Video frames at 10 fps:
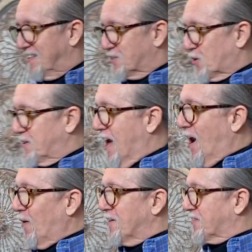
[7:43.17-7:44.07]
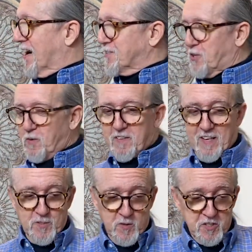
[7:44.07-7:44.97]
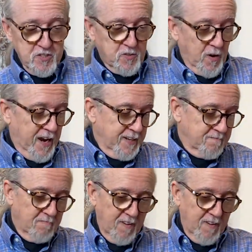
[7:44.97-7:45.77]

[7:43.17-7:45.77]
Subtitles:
So now I've got 2 of these, which is great.